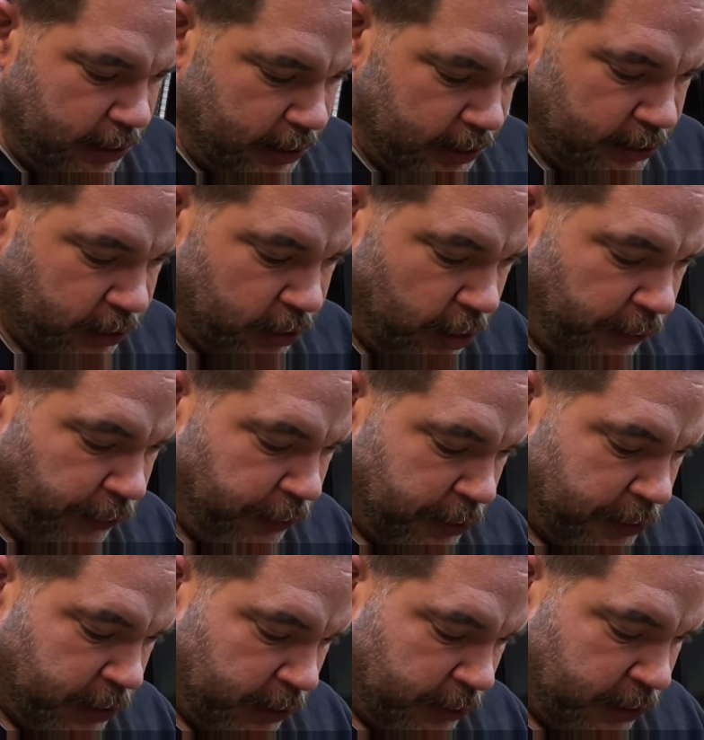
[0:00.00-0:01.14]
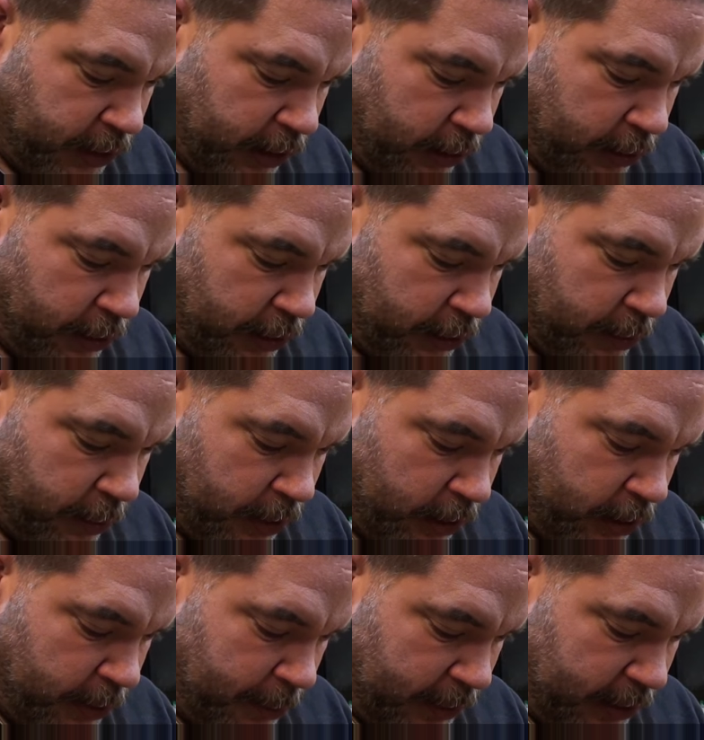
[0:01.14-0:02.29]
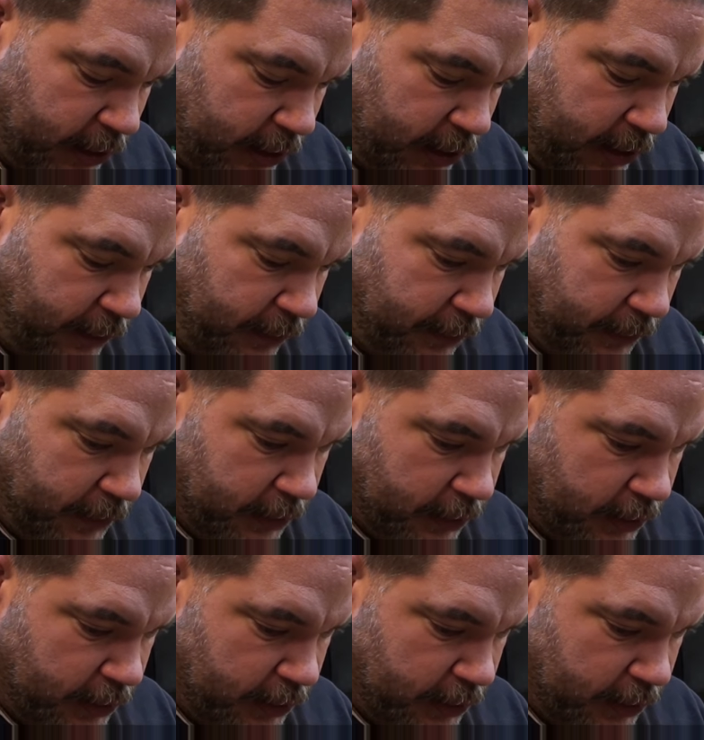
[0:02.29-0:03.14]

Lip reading: This has got a photo cell on it as well, I believe.